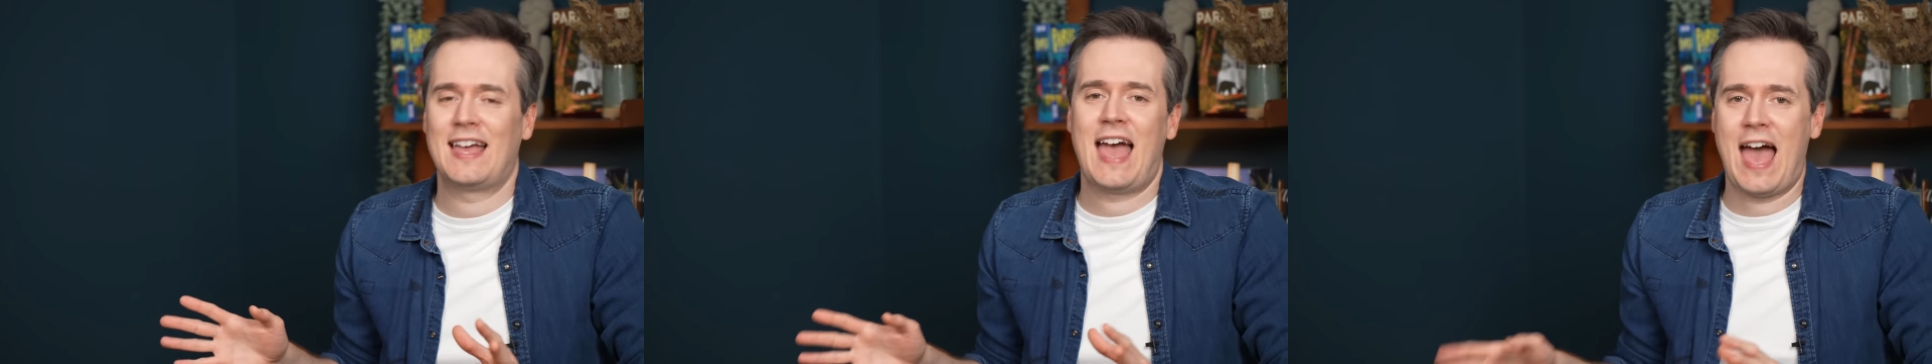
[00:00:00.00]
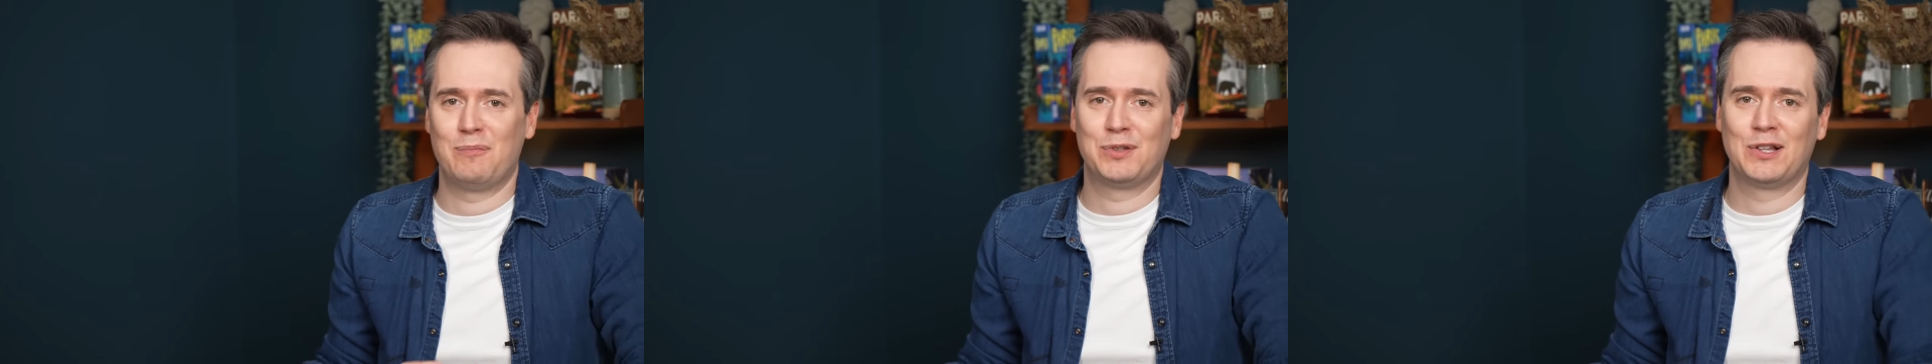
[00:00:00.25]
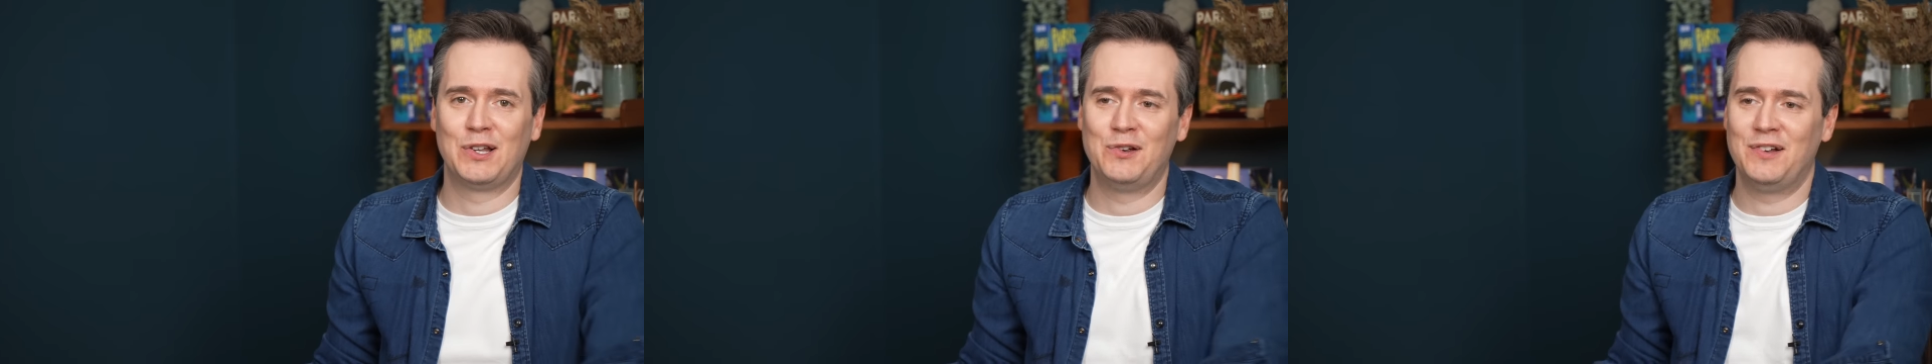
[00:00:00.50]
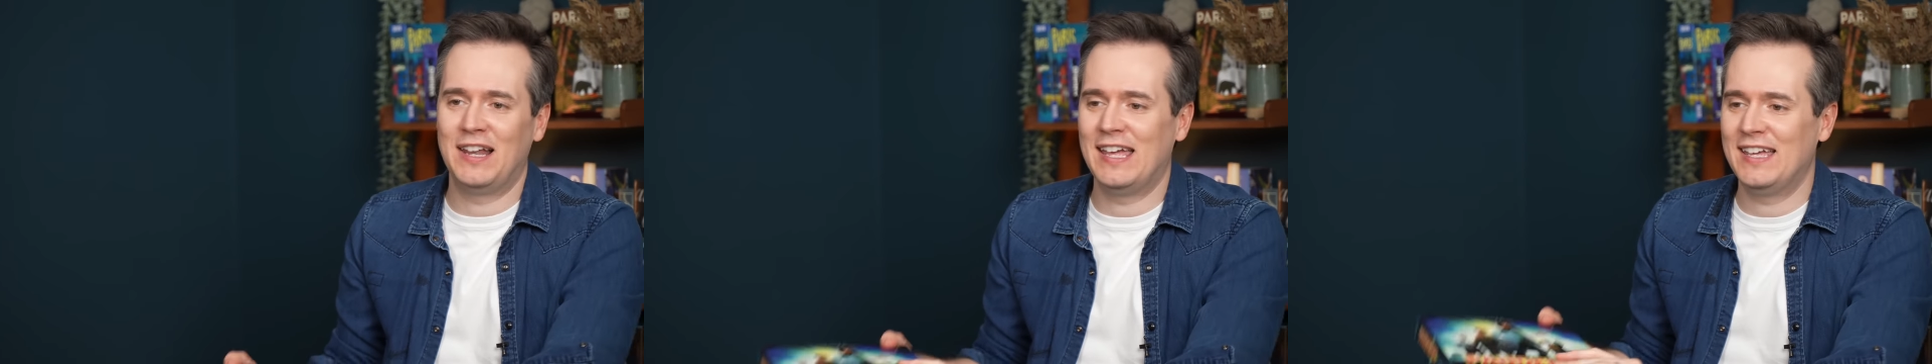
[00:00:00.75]

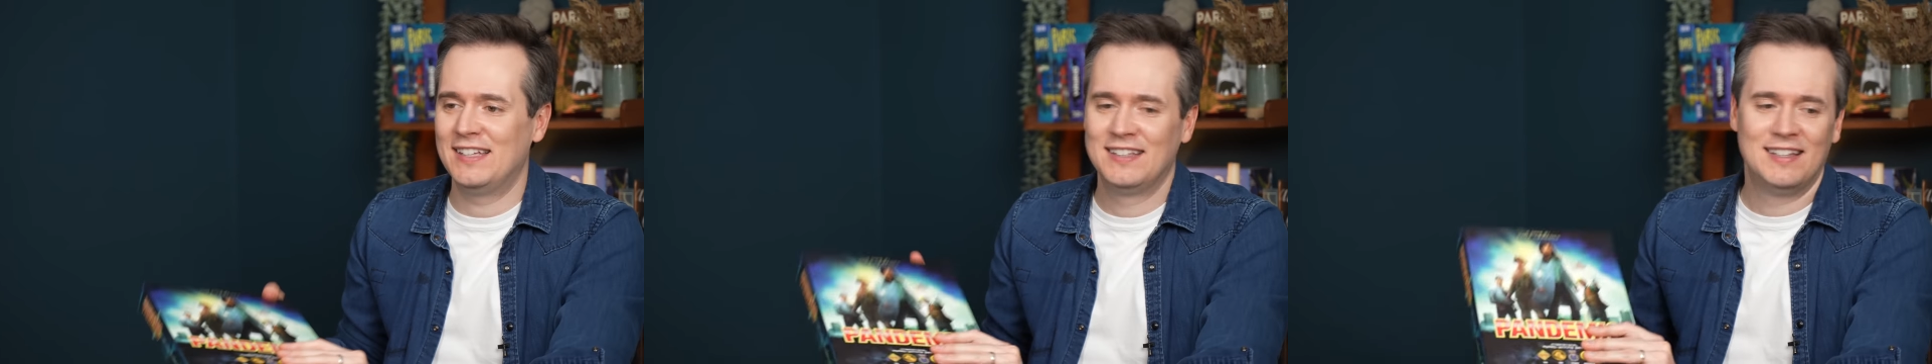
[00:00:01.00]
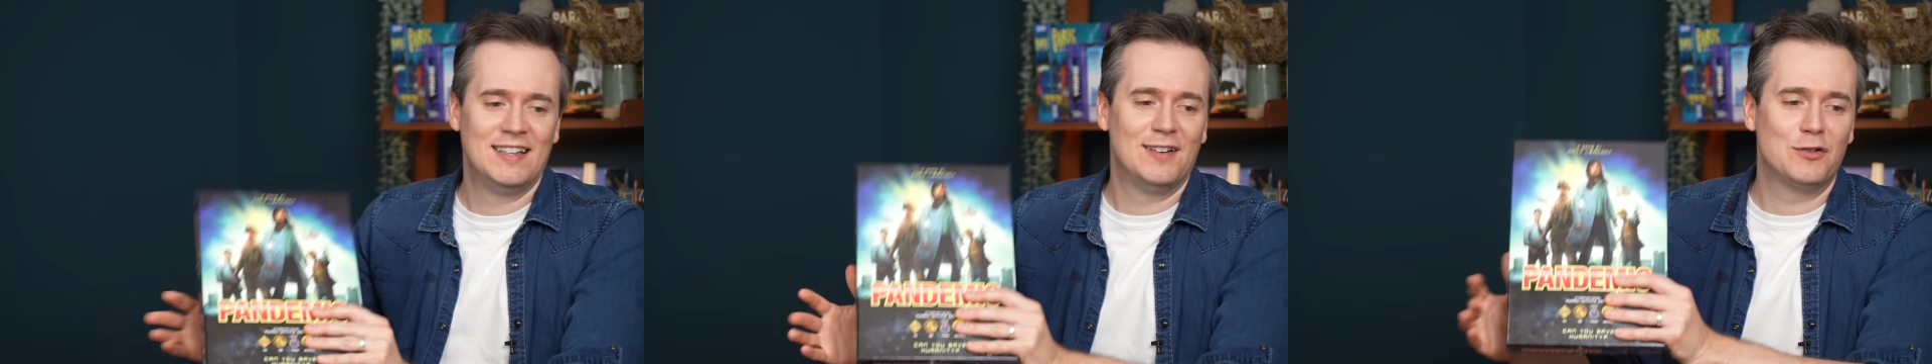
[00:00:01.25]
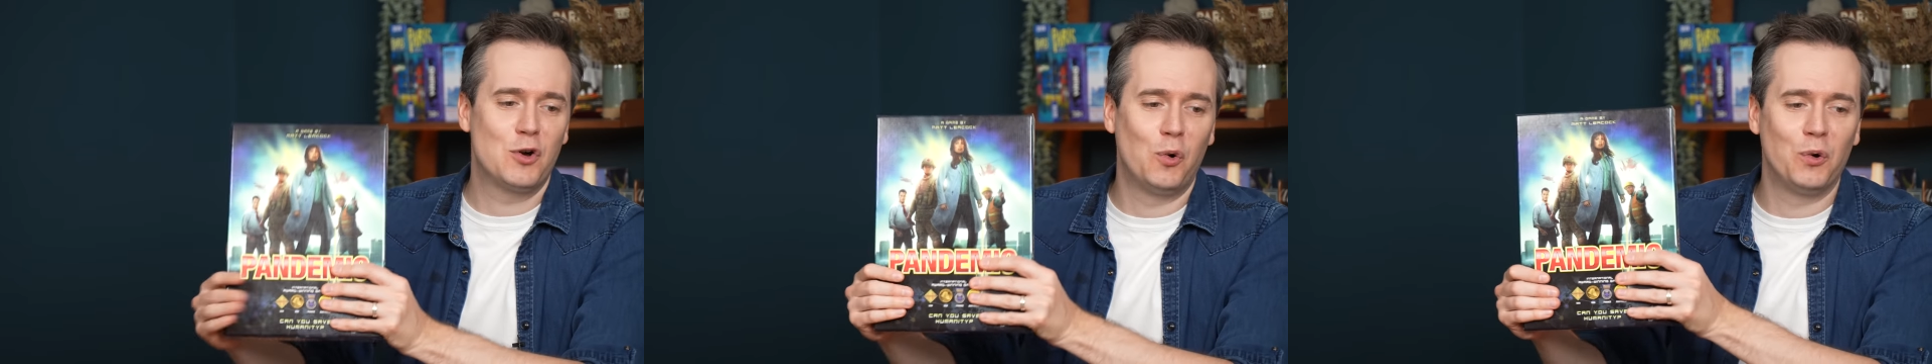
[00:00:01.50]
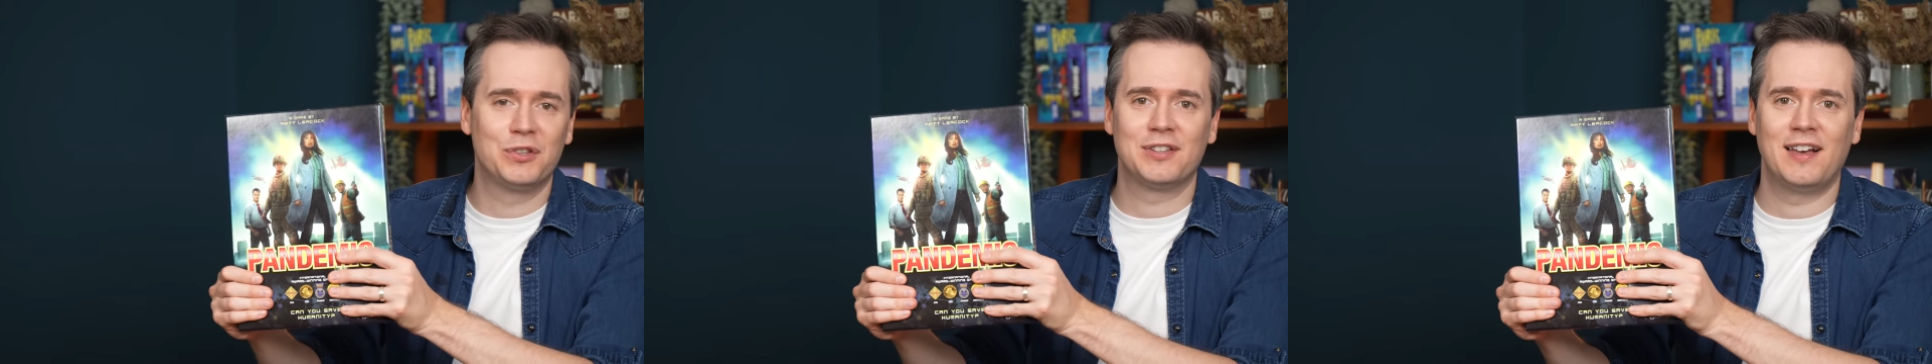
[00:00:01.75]
Absolutely. Of
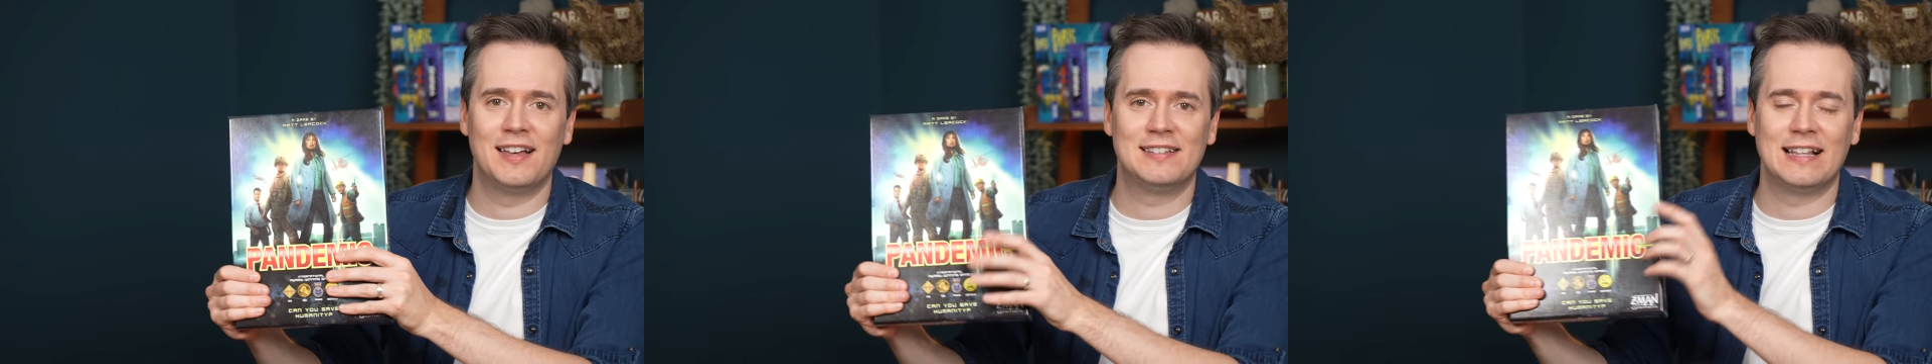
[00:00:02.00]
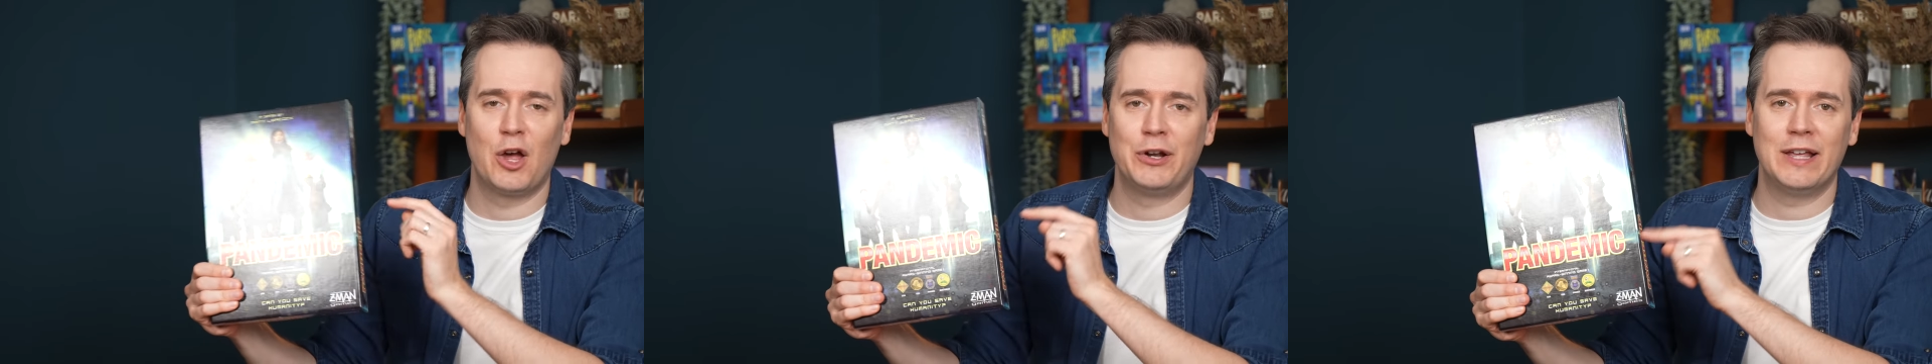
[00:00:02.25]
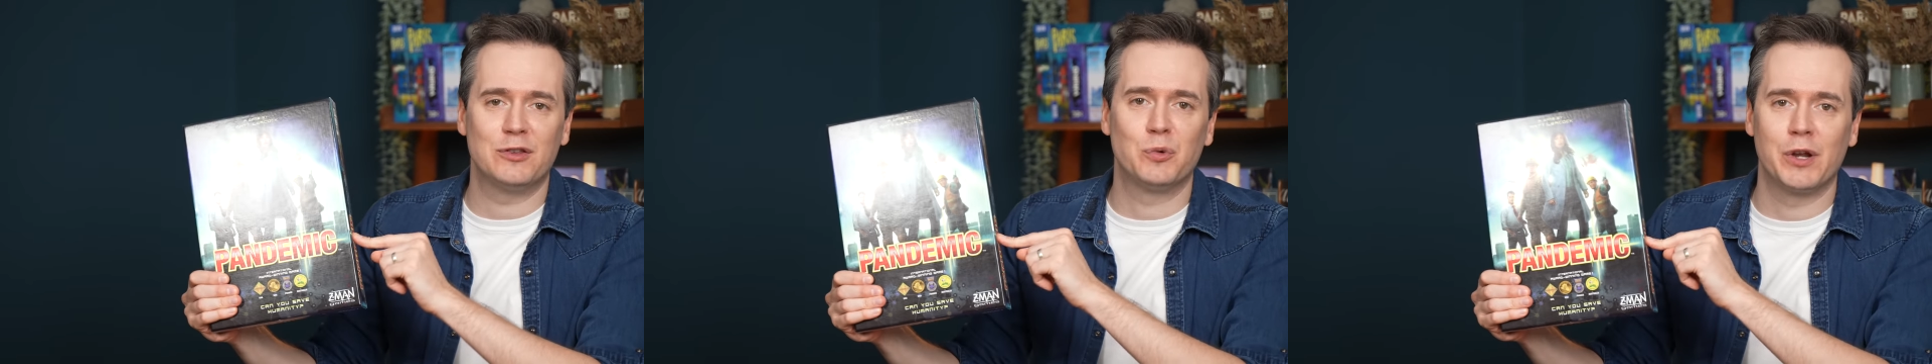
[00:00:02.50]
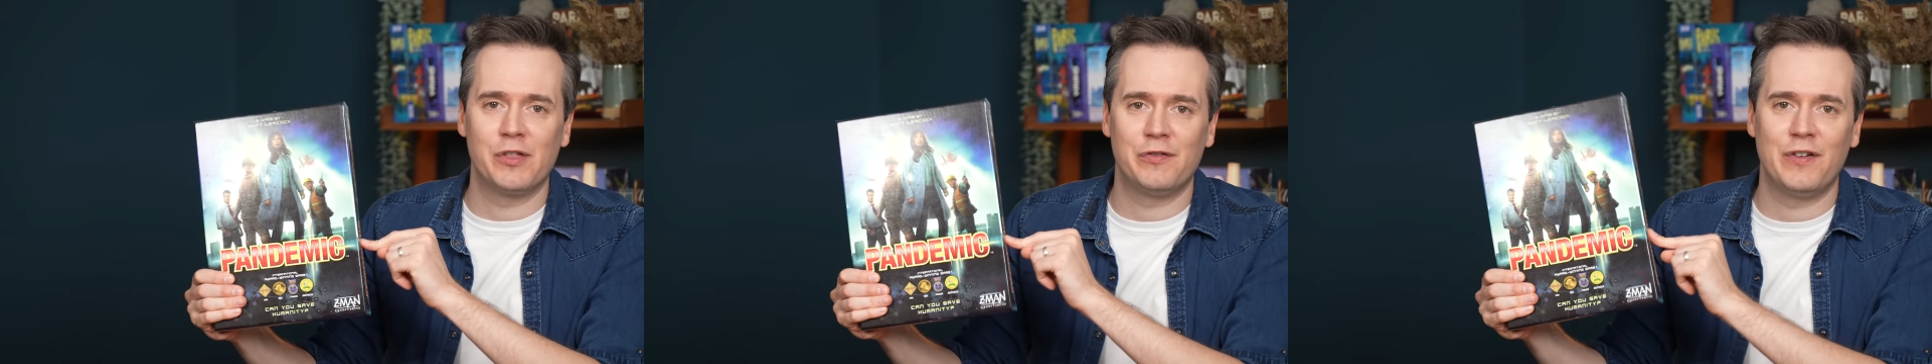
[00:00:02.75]
course, I still own it. It's
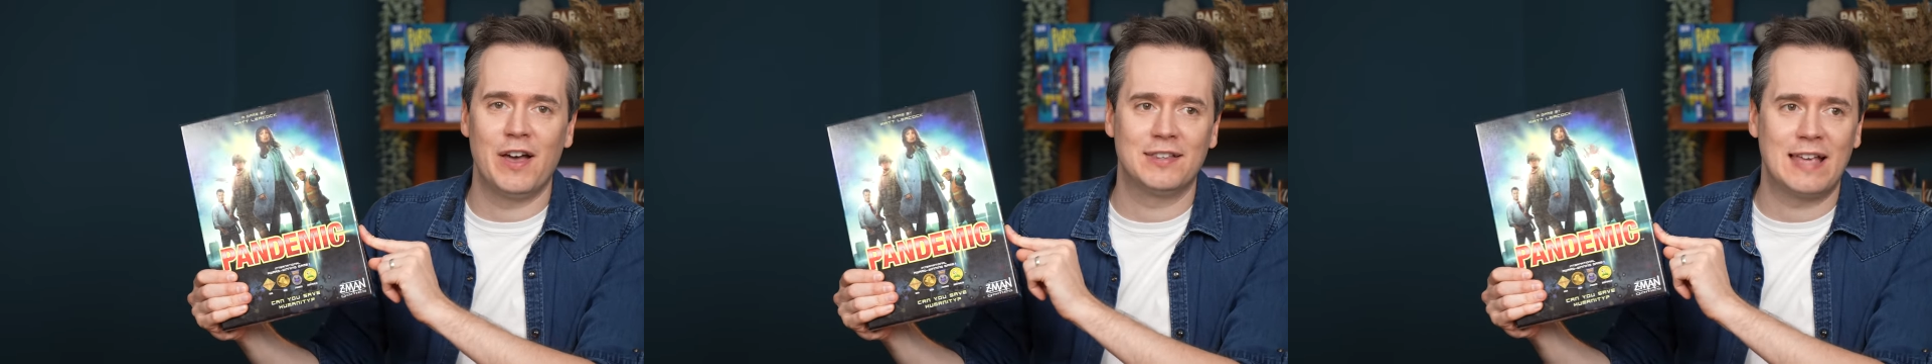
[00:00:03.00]
one of the first